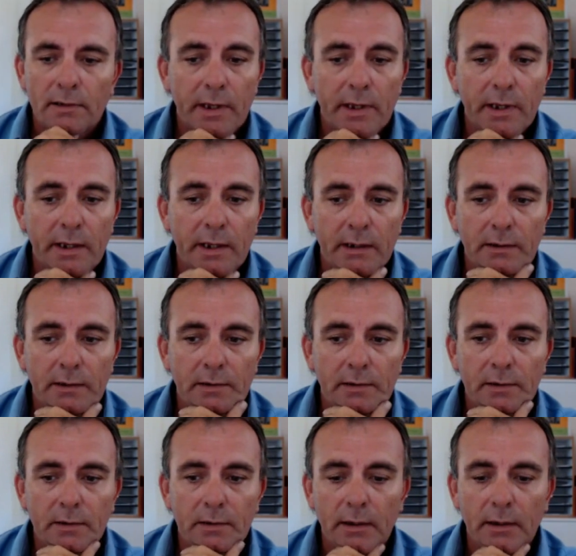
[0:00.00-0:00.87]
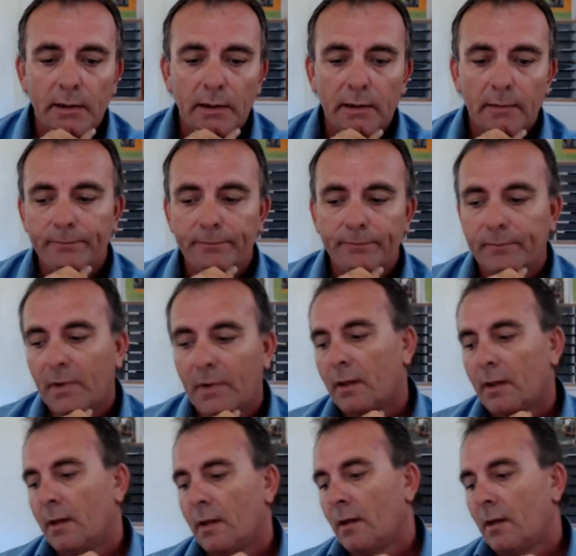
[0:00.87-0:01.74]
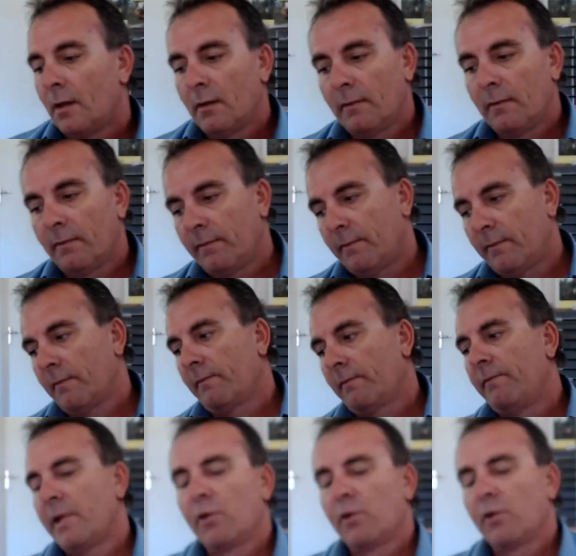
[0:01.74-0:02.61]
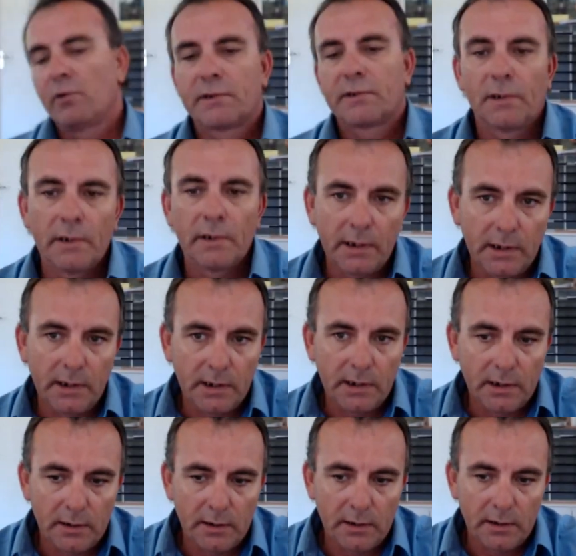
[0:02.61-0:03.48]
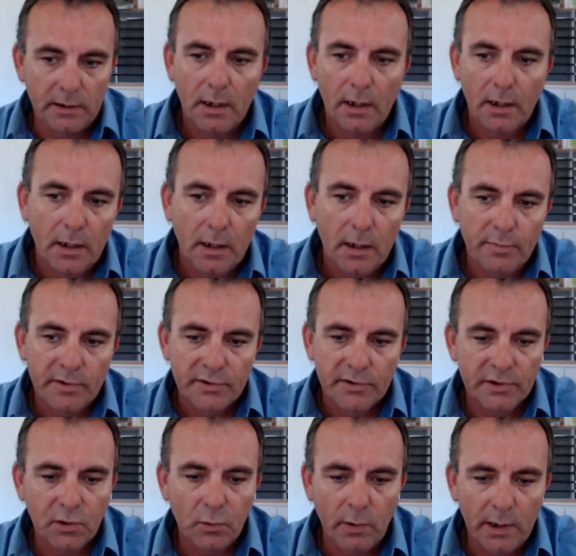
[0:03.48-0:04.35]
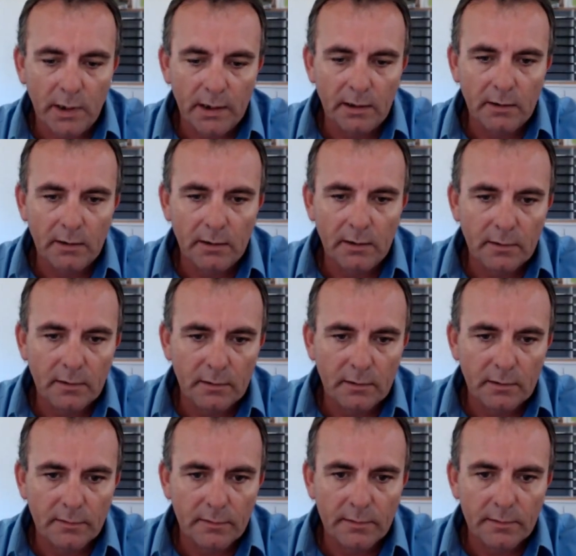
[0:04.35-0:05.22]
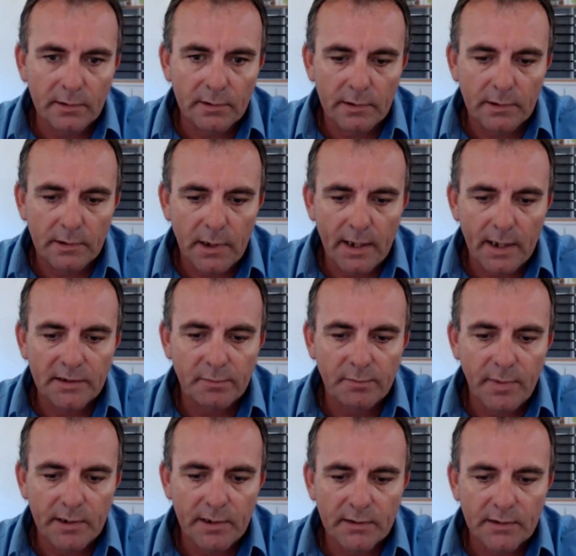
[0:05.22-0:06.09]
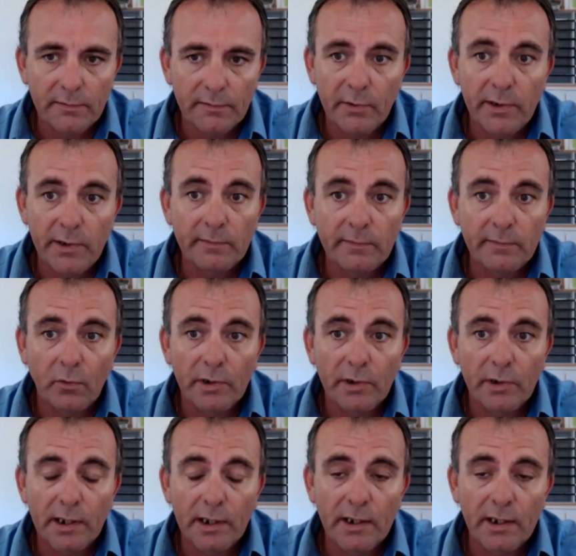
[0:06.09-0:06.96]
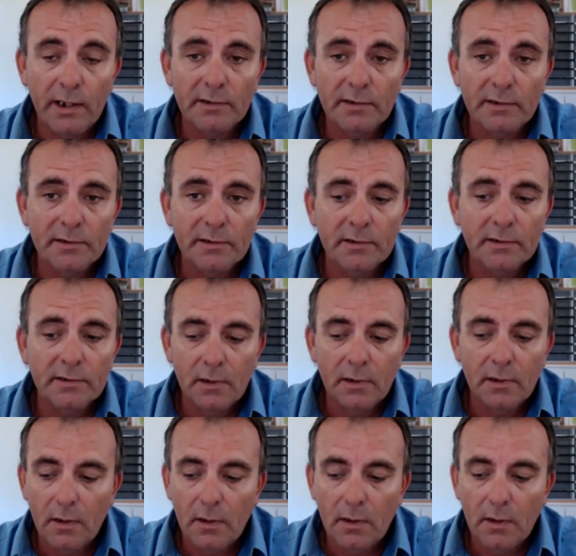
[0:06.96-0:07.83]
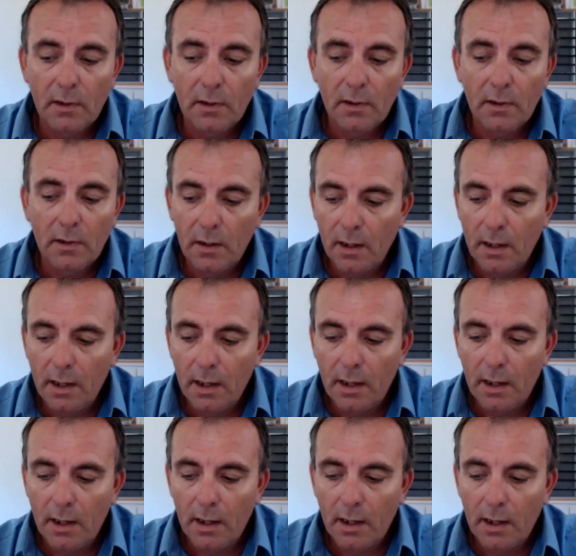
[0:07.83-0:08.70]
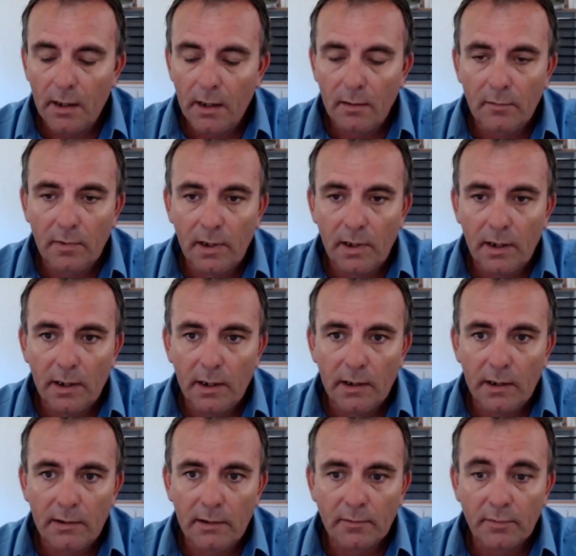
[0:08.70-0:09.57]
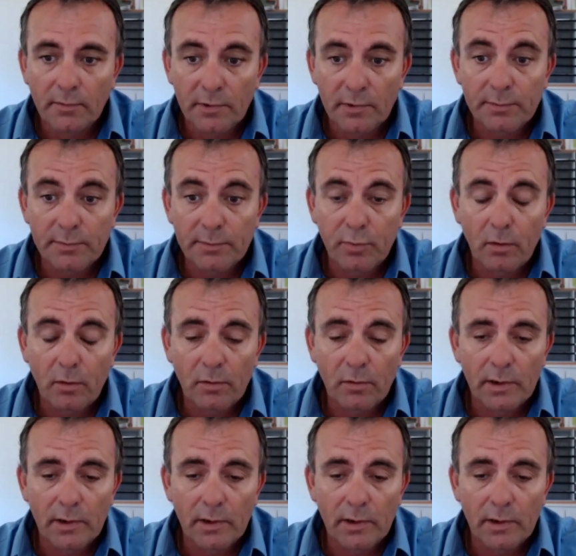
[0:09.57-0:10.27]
vigorously pursuing the aspects of soil microbiology for 30-40 years, and is probably